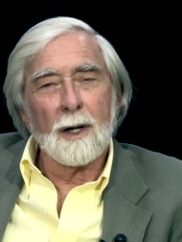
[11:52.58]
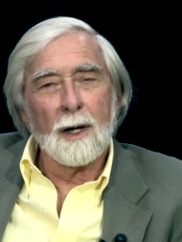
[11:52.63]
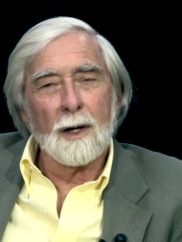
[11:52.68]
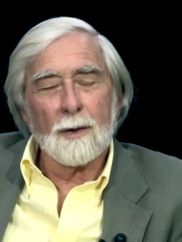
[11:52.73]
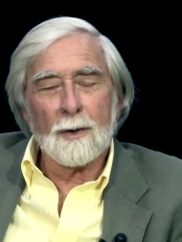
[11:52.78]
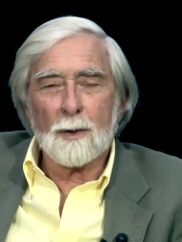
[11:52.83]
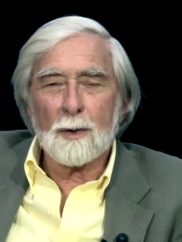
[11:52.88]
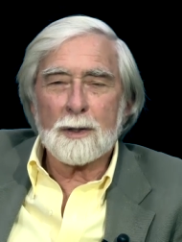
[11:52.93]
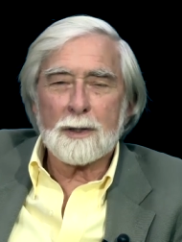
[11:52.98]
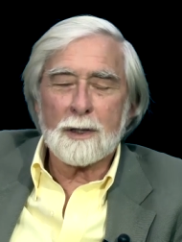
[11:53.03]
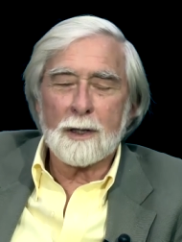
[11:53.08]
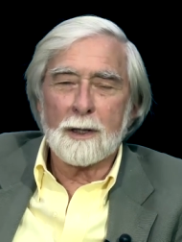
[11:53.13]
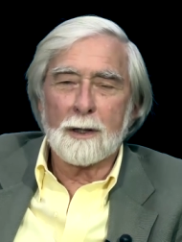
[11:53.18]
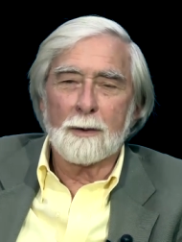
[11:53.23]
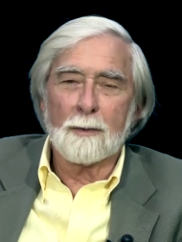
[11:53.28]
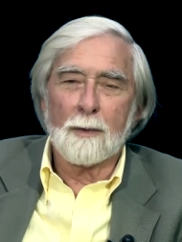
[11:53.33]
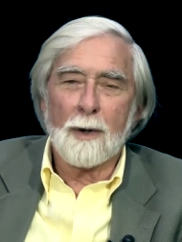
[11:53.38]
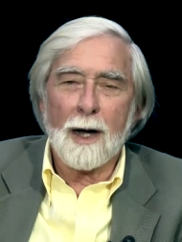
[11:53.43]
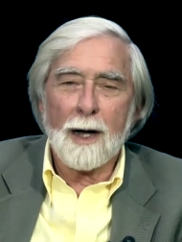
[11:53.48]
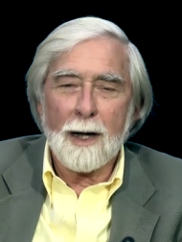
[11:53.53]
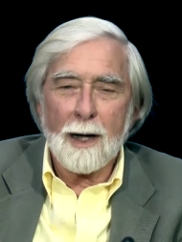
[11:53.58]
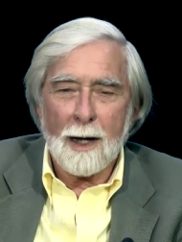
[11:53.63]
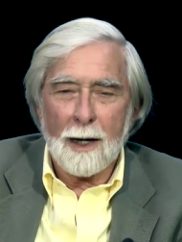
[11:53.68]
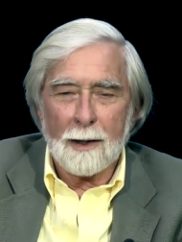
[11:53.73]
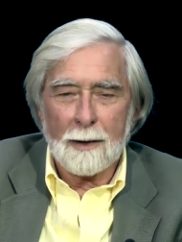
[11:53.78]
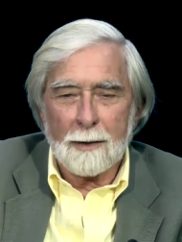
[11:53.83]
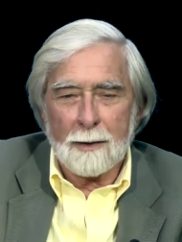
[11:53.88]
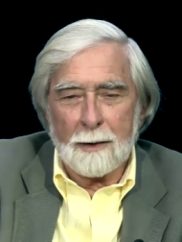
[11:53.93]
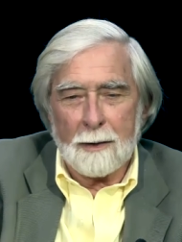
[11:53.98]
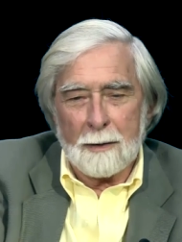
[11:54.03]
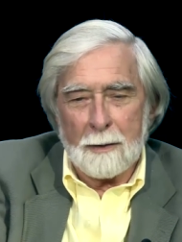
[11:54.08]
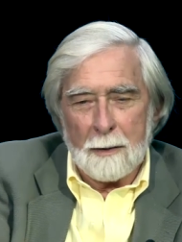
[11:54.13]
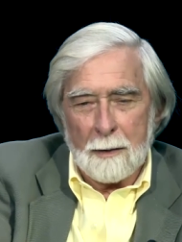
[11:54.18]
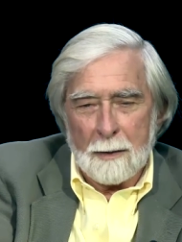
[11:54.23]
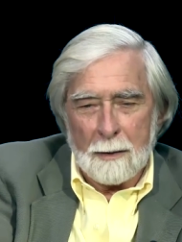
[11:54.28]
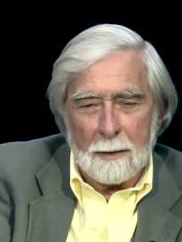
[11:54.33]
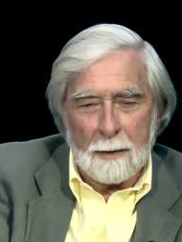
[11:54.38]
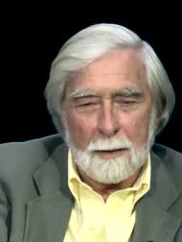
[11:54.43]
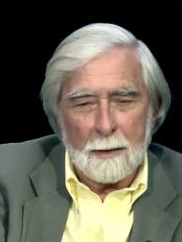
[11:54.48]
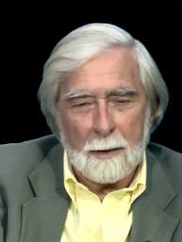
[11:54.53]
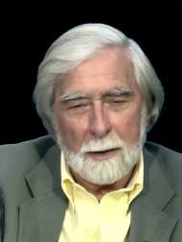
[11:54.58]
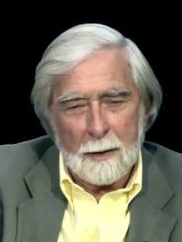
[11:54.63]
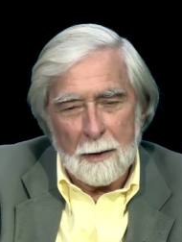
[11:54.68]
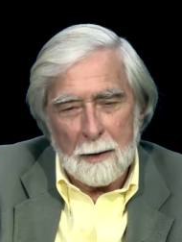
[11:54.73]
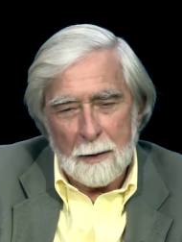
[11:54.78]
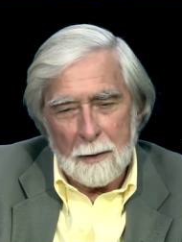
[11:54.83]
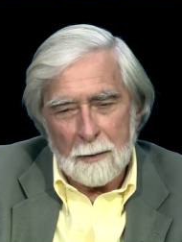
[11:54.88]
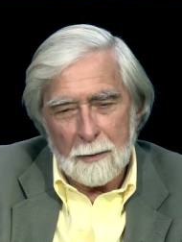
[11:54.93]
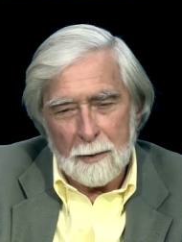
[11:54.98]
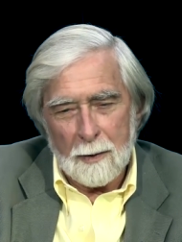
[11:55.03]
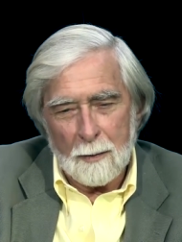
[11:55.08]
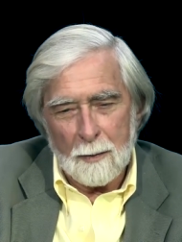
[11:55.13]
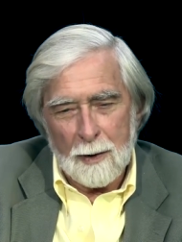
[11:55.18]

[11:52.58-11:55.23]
We see, I had the